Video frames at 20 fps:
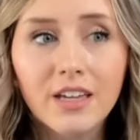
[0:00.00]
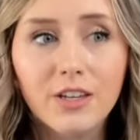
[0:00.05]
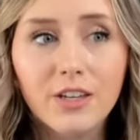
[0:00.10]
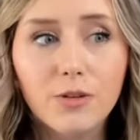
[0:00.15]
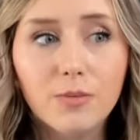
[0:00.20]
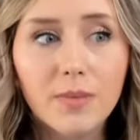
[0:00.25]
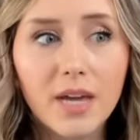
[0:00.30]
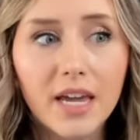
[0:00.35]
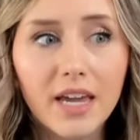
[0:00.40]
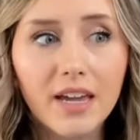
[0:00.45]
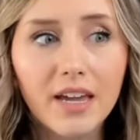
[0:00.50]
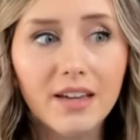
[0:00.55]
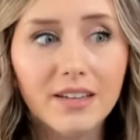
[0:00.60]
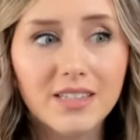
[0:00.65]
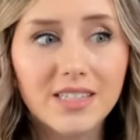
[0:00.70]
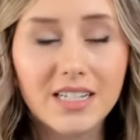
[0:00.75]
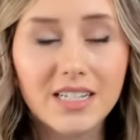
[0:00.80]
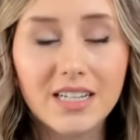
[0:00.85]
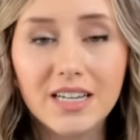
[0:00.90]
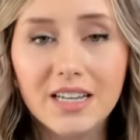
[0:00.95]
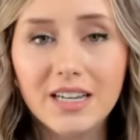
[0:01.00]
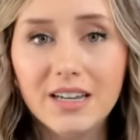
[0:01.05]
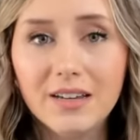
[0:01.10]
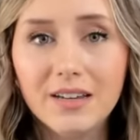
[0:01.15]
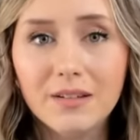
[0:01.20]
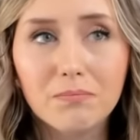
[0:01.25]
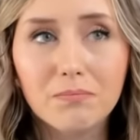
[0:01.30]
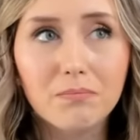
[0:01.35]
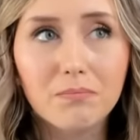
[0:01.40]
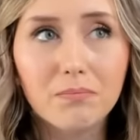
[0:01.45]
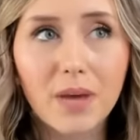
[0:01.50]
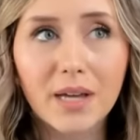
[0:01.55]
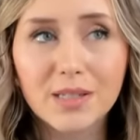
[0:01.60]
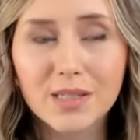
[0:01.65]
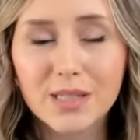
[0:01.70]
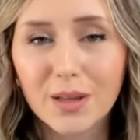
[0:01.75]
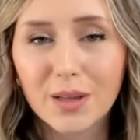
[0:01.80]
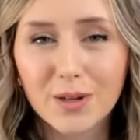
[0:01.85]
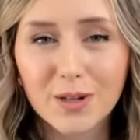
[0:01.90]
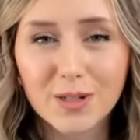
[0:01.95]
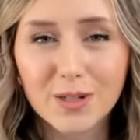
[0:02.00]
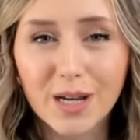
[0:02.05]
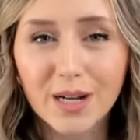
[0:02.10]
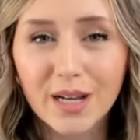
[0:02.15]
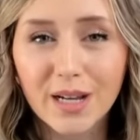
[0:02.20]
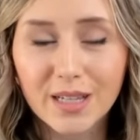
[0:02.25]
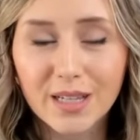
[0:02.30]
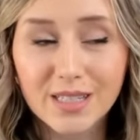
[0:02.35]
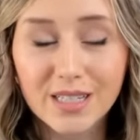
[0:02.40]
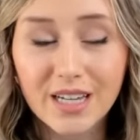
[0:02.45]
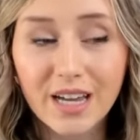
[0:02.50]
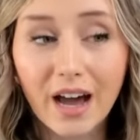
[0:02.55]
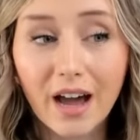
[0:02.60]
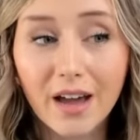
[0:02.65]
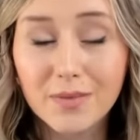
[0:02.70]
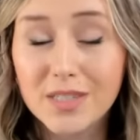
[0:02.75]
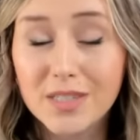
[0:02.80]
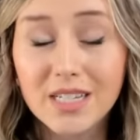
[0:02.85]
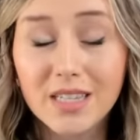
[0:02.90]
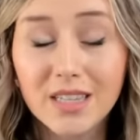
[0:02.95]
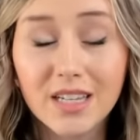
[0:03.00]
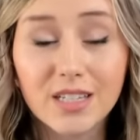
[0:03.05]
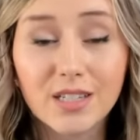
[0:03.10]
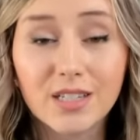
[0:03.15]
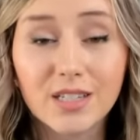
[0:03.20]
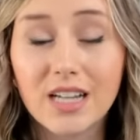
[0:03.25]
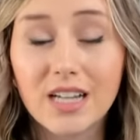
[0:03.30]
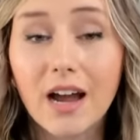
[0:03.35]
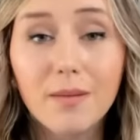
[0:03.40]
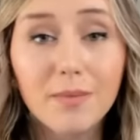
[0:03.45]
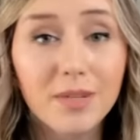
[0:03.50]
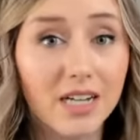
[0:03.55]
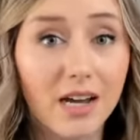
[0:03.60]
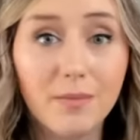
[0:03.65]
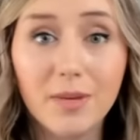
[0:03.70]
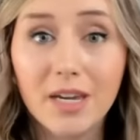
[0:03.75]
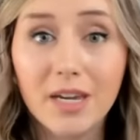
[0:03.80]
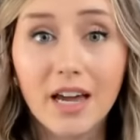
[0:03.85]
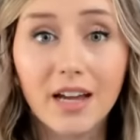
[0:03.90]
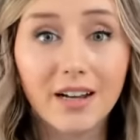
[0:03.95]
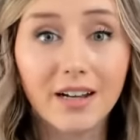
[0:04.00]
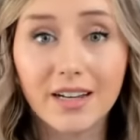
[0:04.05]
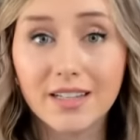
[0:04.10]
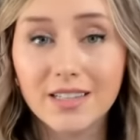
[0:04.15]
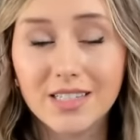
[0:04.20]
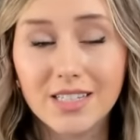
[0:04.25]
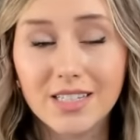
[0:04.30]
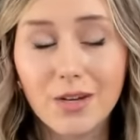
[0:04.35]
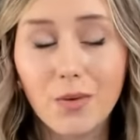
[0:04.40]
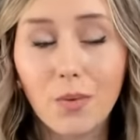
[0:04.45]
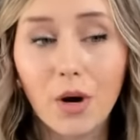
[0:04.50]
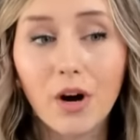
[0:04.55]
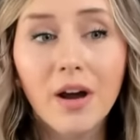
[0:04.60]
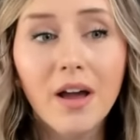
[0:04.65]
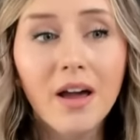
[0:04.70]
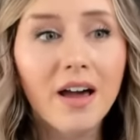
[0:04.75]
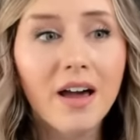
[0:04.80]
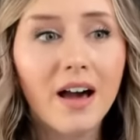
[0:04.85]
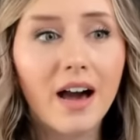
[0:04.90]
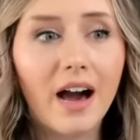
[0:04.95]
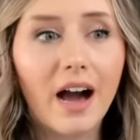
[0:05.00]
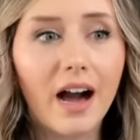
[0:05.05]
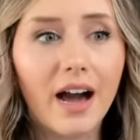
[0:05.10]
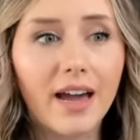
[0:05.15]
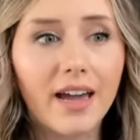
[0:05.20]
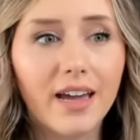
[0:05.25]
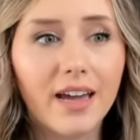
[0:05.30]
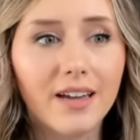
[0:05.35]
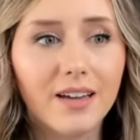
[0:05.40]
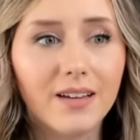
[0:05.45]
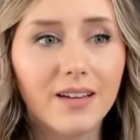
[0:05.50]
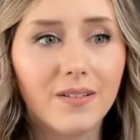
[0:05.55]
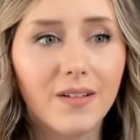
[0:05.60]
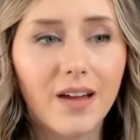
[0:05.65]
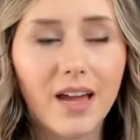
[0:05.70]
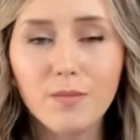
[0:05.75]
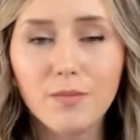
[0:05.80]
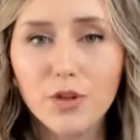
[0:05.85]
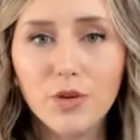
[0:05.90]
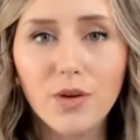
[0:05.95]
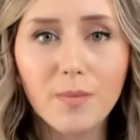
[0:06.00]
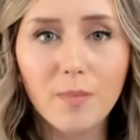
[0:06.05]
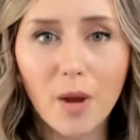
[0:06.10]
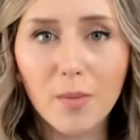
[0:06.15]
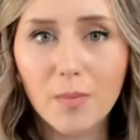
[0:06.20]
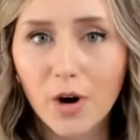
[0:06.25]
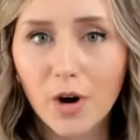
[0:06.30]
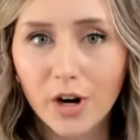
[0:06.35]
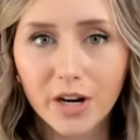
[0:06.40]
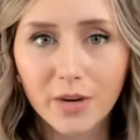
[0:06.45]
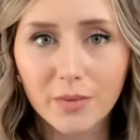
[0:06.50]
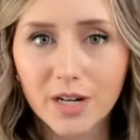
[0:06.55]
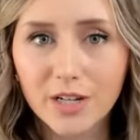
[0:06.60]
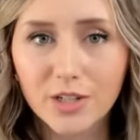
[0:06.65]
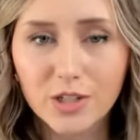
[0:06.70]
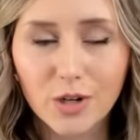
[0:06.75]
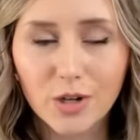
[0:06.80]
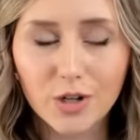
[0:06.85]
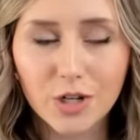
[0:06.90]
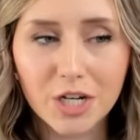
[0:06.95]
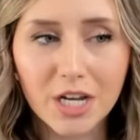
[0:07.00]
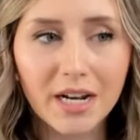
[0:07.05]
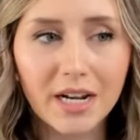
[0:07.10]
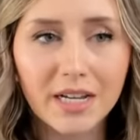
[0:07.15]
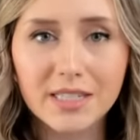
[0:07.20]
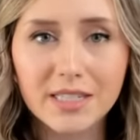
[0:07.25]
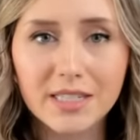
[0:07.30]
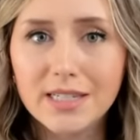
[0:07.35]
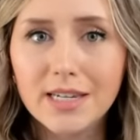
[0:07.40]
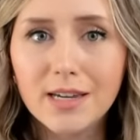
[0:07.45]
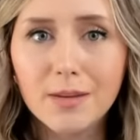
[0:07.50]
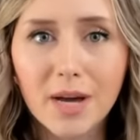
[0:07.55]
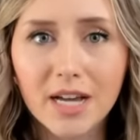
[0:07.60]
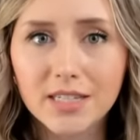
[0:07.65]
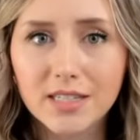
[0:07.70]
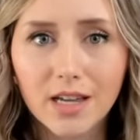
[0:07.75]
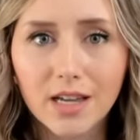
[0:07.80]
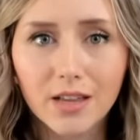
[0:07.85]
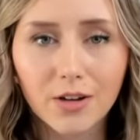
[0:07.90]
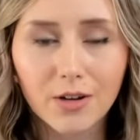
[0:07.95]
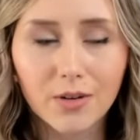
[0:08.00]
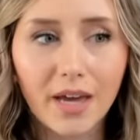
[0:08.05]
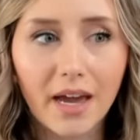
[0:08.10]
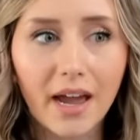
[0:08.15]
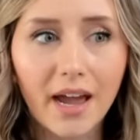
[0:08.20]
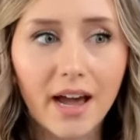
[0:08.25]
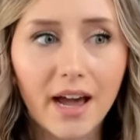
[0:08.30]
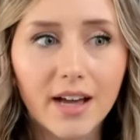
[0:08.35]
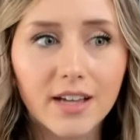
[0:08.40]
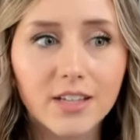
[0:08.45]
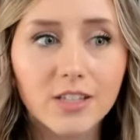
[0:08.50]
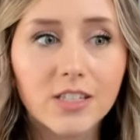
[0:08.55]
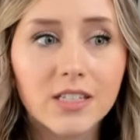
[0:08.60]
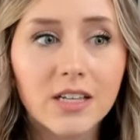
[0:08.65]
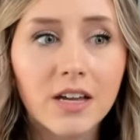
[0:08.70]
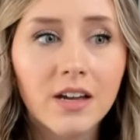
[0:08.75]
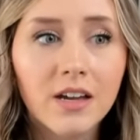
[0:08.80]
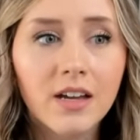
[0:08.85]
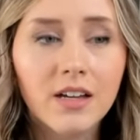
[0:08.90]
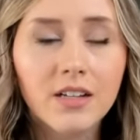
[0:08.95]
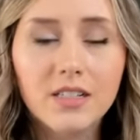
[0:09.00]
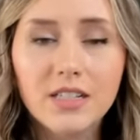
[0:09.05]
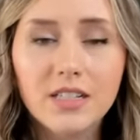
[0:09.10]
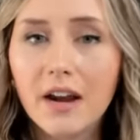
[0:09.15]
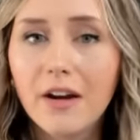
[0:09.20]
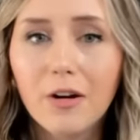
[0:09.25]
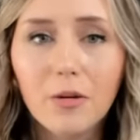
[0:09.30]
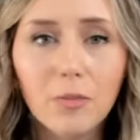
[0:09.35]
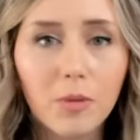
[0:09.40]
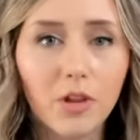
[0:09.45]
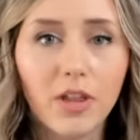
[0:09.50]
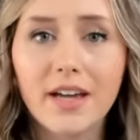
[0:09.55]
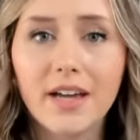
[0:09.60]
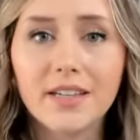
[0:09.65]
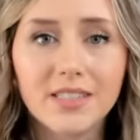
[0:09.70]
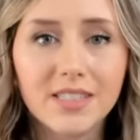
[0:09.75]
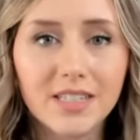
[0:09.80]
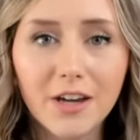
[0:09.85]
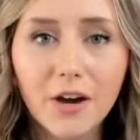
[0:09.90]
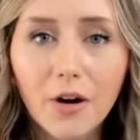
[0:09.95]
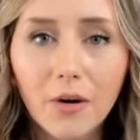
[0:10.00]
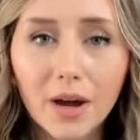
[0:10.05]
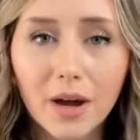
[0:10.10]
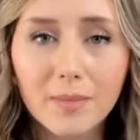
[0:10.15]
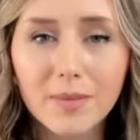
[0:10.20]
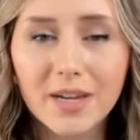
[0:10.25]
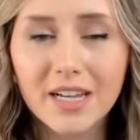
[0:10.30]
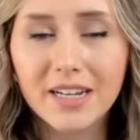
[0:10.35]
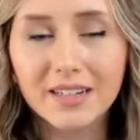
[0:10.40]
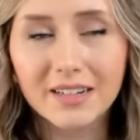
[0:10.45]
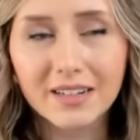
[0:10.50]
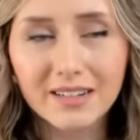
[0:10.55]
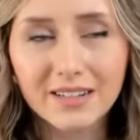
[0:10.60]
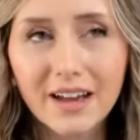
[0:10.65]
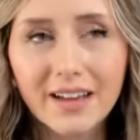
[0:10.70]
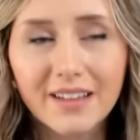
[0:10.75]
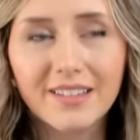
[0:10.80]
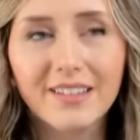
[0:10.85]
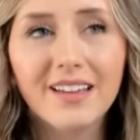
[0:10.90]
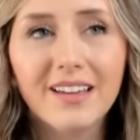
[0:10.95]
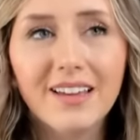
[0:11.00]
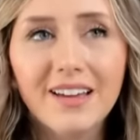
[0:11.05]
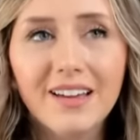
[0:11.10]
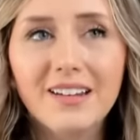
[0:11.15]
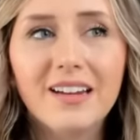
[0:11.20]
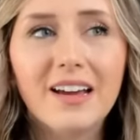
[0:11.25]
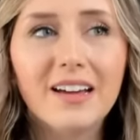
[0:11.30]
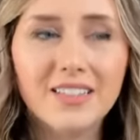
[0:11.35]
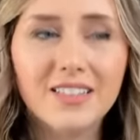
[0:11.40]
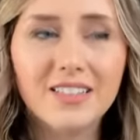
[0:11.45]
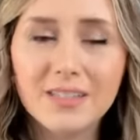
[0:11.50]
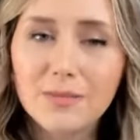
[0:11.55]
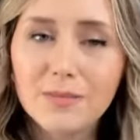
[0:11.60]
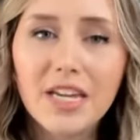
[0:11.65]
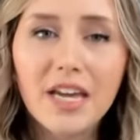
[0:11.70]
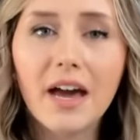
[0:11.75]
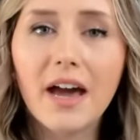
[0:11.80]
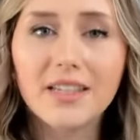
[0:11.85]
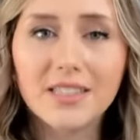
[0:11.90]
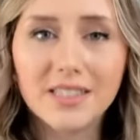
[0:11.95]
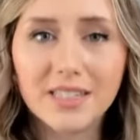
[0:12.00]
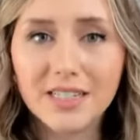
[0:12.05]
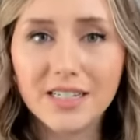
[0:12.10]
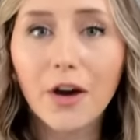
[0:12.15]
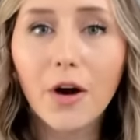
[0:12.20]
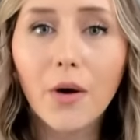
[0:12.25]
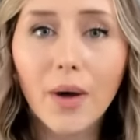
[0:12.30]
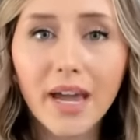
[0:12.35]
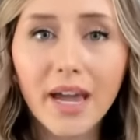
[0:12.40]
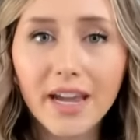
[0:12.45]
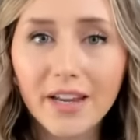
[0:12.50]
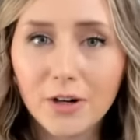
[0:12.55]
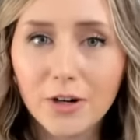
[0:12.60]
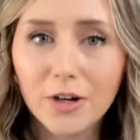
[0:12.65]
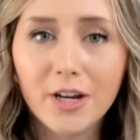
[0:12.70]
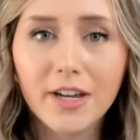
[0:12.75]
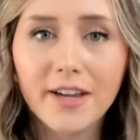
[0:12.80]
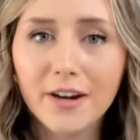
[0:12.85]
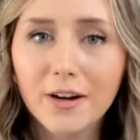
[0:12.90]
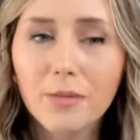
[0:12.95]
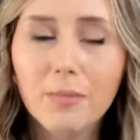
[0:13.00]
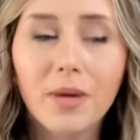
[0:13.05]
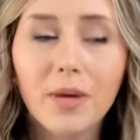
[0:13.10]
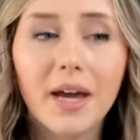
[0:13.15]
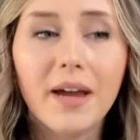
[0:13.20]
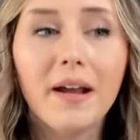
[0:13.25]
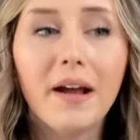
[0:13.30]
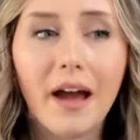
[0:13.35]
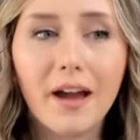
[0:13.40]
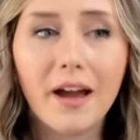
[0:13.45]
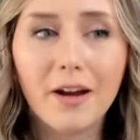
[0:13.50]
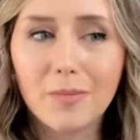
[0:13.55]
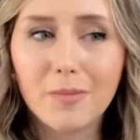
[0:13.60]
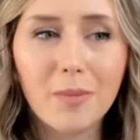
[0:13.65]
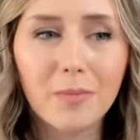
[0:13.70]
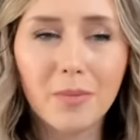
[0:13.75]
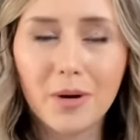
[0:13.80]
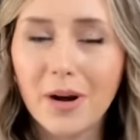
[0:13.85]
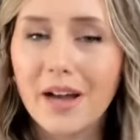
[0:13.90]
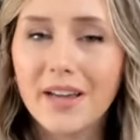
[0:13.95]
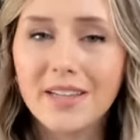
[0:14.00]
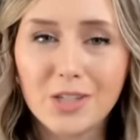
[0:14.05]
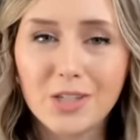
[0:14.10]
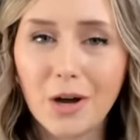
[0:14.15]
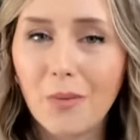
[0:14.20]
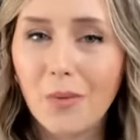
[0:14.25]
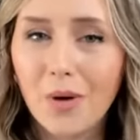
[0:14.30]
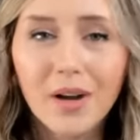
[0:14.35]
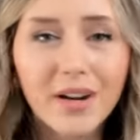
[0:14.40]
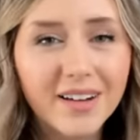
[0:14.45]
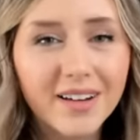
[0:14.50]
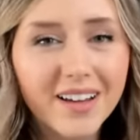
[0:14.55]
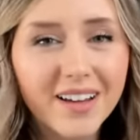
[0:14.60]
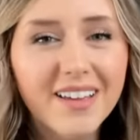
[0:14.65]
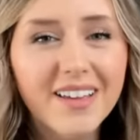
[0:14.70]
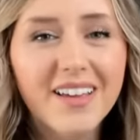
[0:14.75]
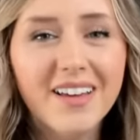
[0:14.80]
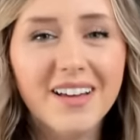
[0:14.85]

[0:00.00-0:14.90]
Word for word: You may see bestsellers on Etsy. I've seen this time and time again on Etsy where I am doing my market research and I see a bestseller that has terrible SEO. I mean, not not to be a SEO hater here, but I remember I saw one